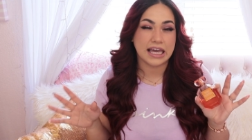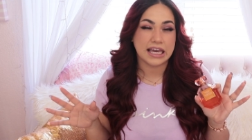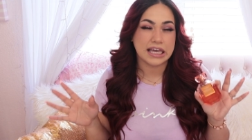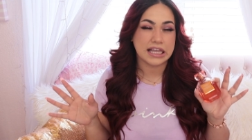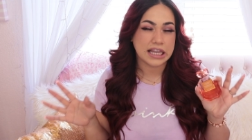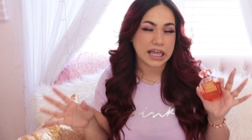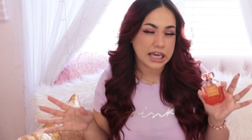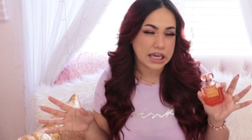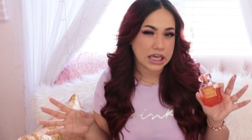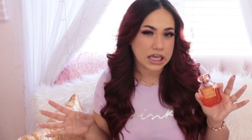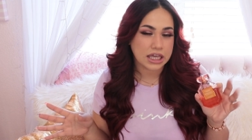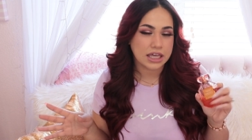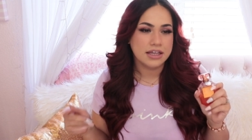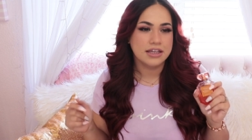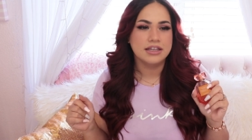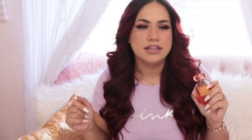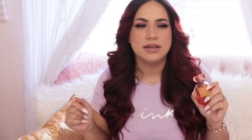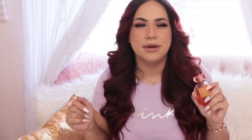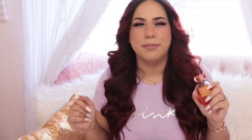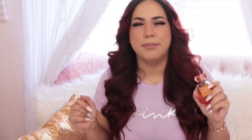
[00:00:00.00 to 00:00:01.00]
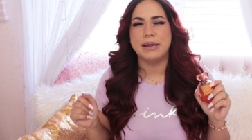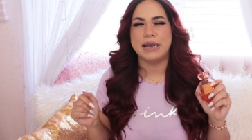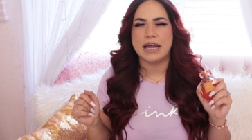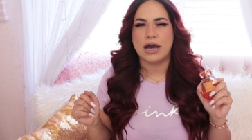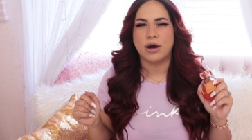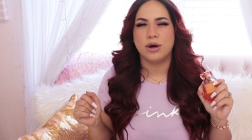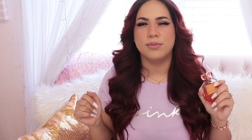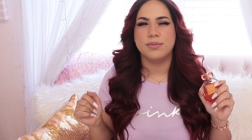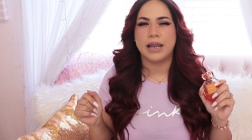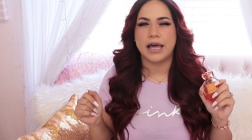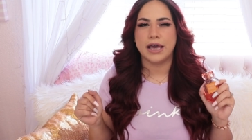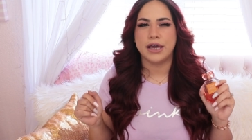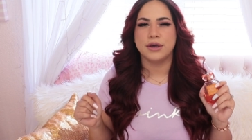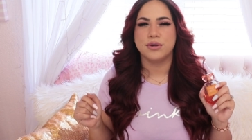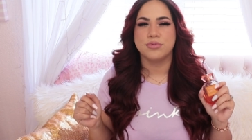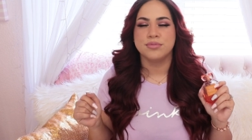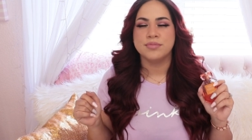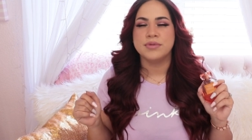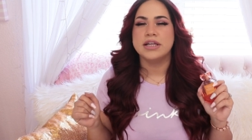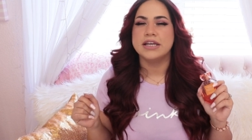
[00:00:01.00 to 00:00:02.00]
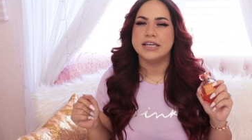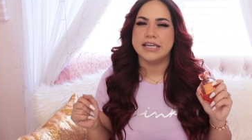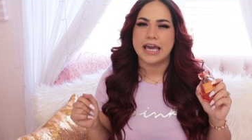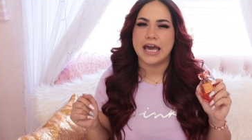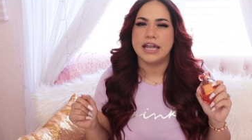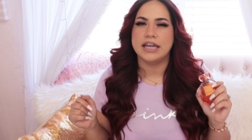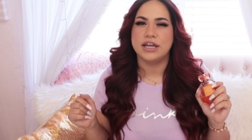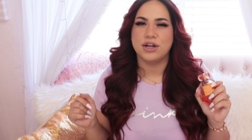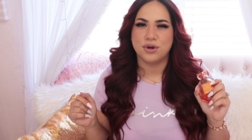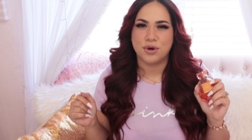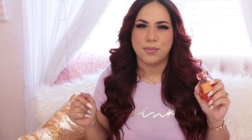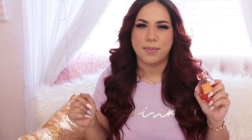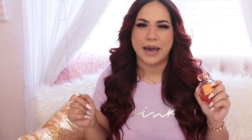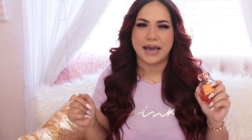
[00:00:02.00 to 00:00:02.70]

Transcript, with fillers: like it, like it. But now I'm like, yeah, I need to go